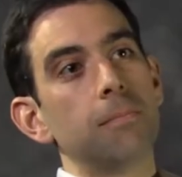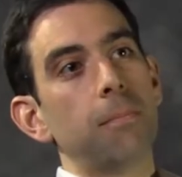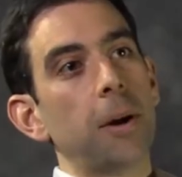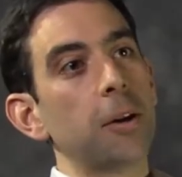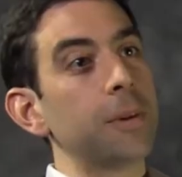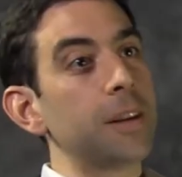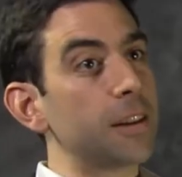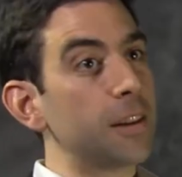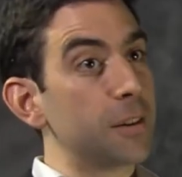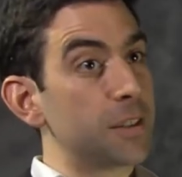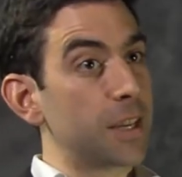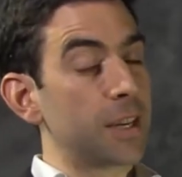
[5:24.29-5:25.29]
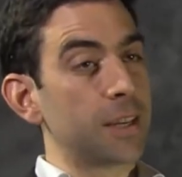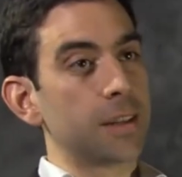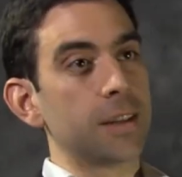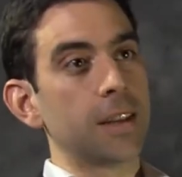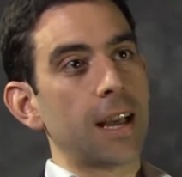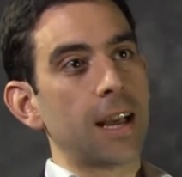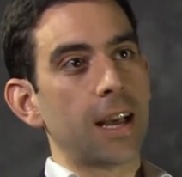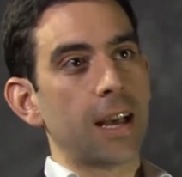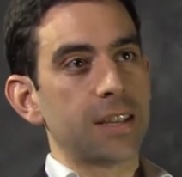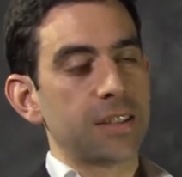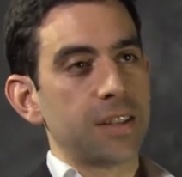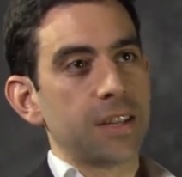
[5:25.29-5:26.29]
Biomedical design
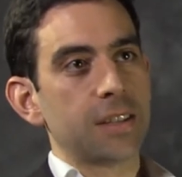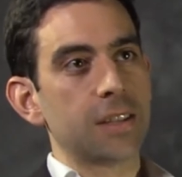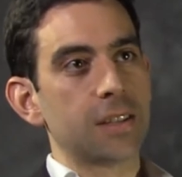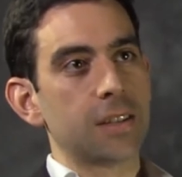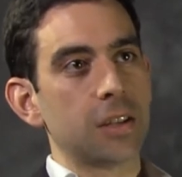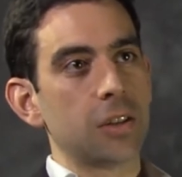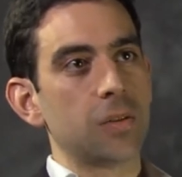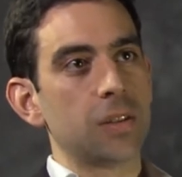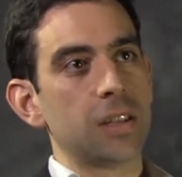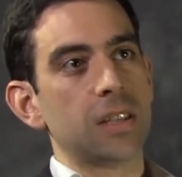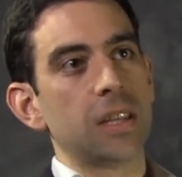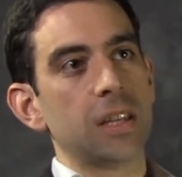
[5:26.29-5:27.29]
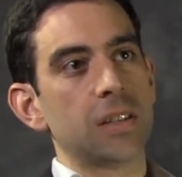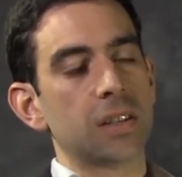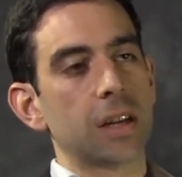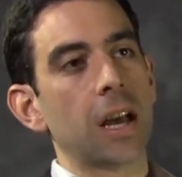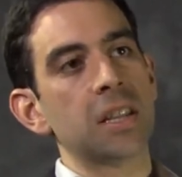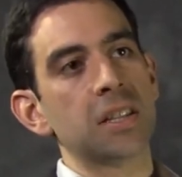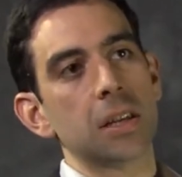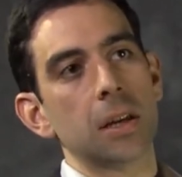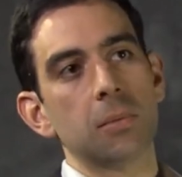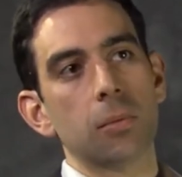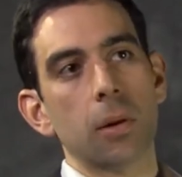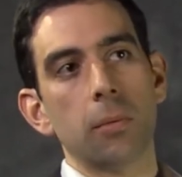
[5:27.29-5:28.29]
as it exists at UCC is a
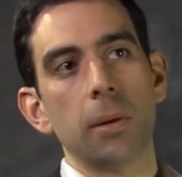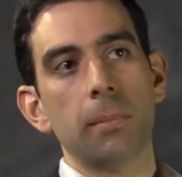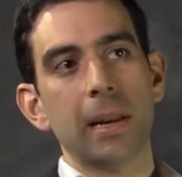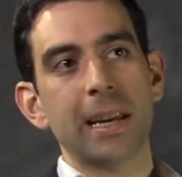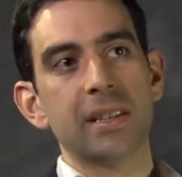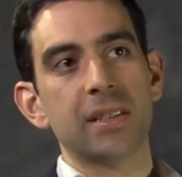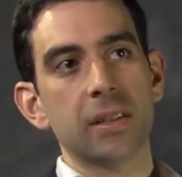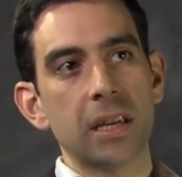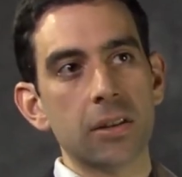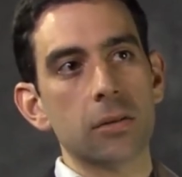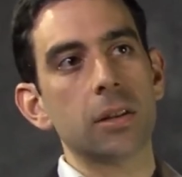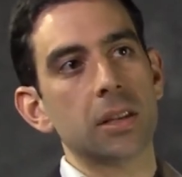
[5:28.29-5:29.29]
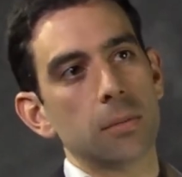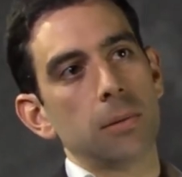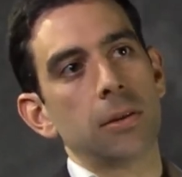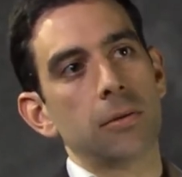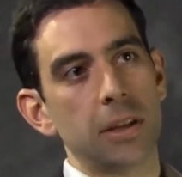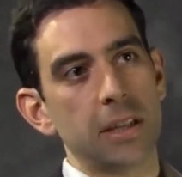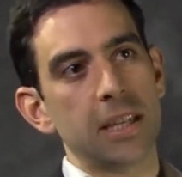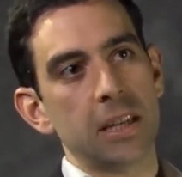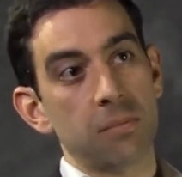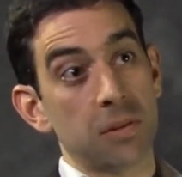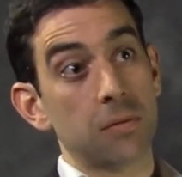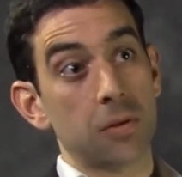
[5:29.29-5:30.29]
concept where we place interdisciplinary
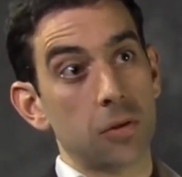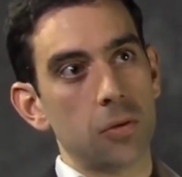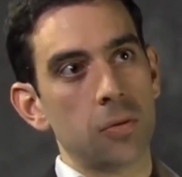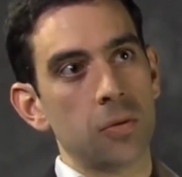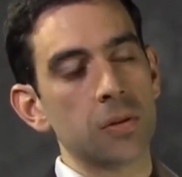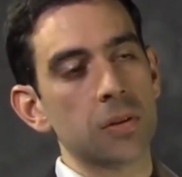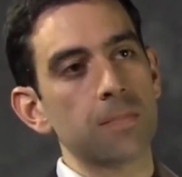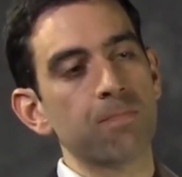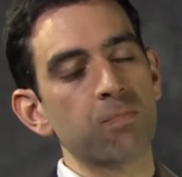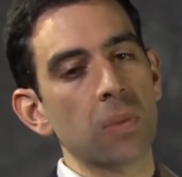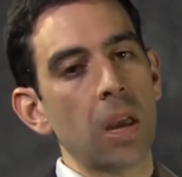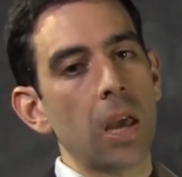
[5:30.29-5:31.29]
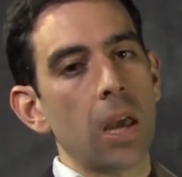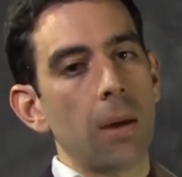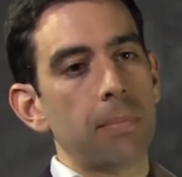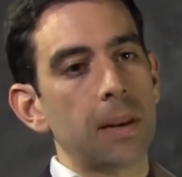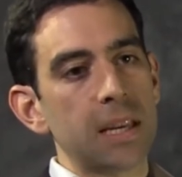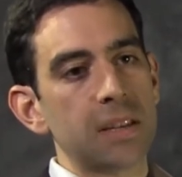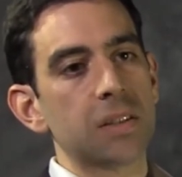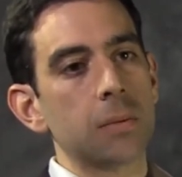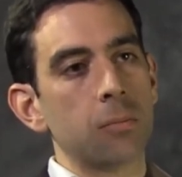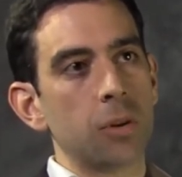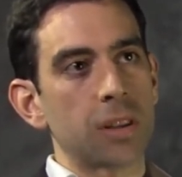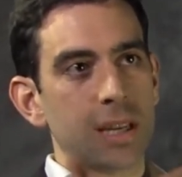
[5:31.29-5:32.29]
teams of students, place
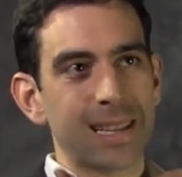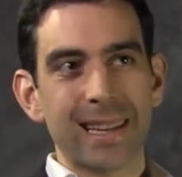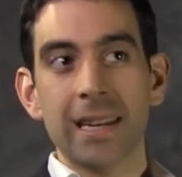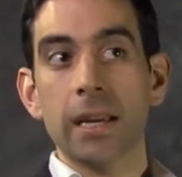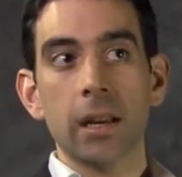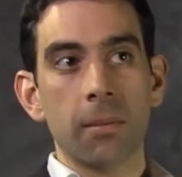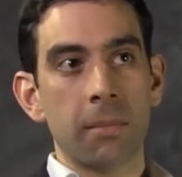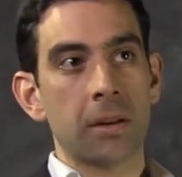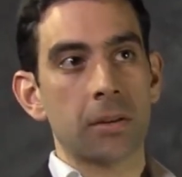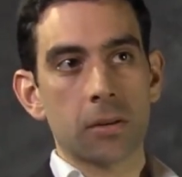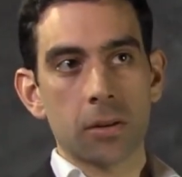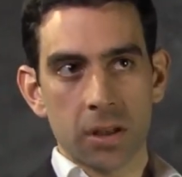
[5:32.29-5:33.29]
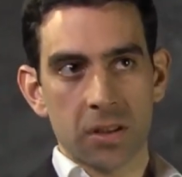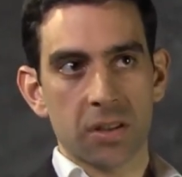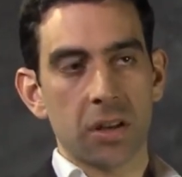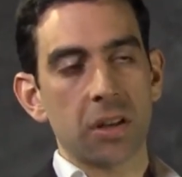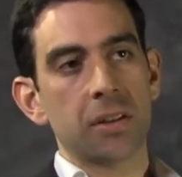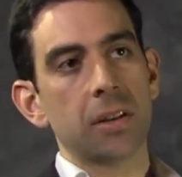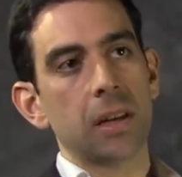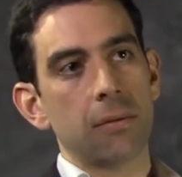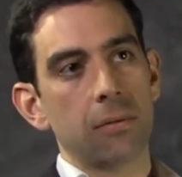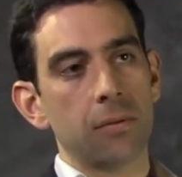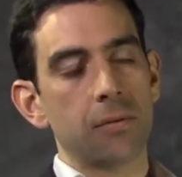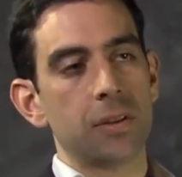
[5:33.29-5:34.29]
them with a clinical mentor, consultant
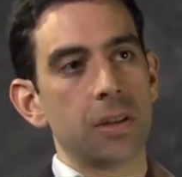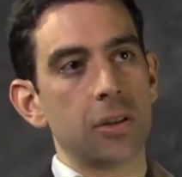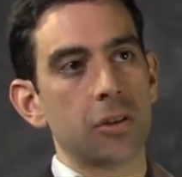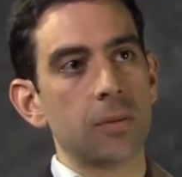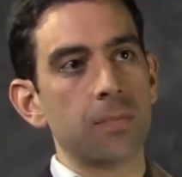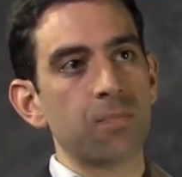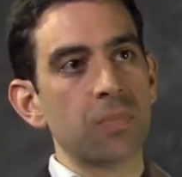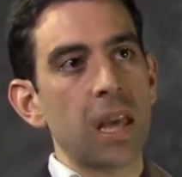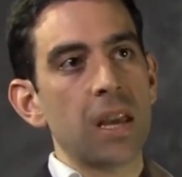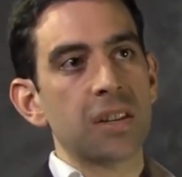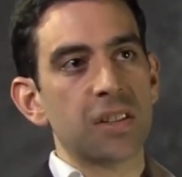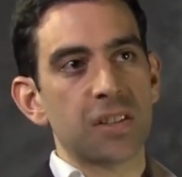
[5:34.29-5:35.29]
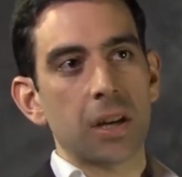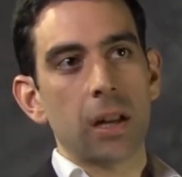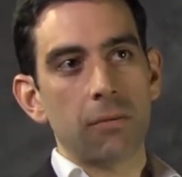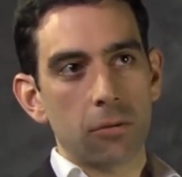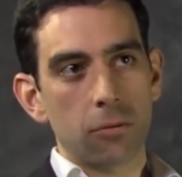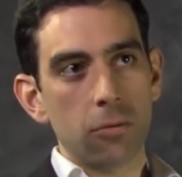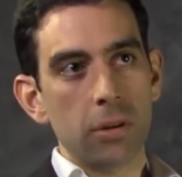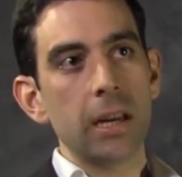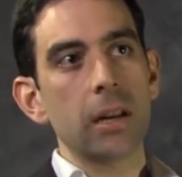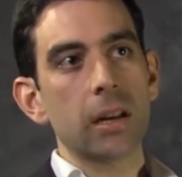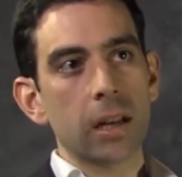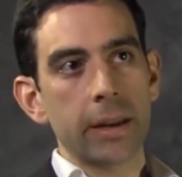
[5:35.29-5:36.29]
level physician, to solve a
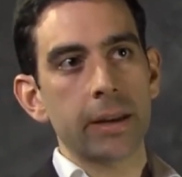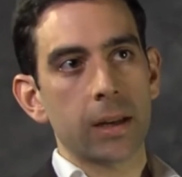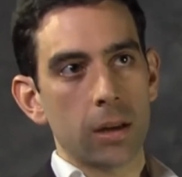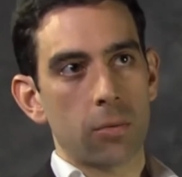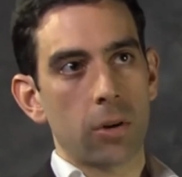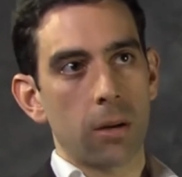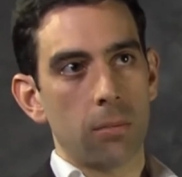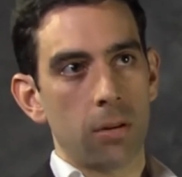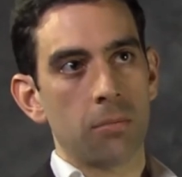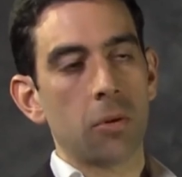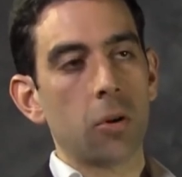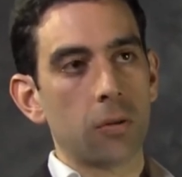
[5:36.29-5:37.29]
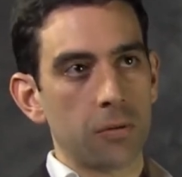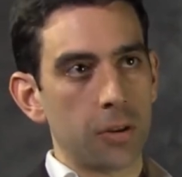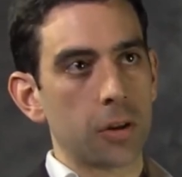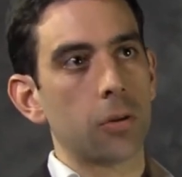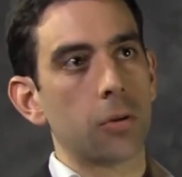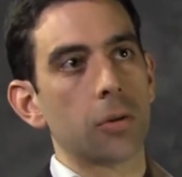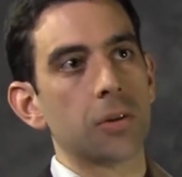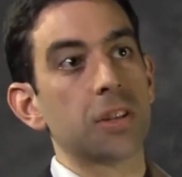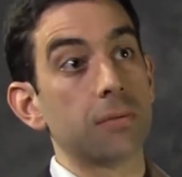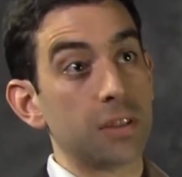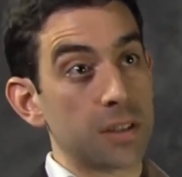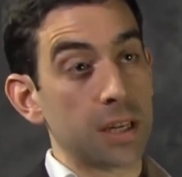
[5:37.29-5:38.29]
real clinical problem over the course
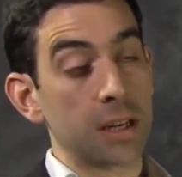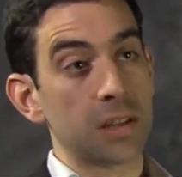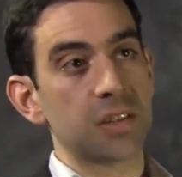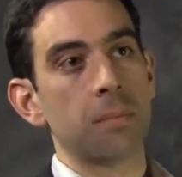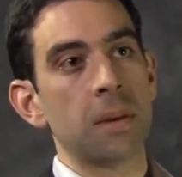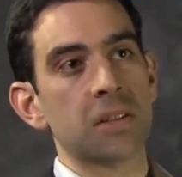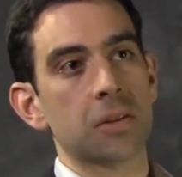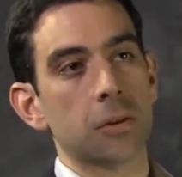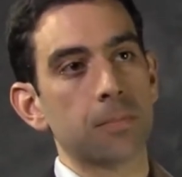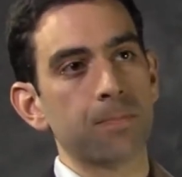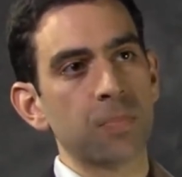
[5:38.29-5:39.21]
of a single semester.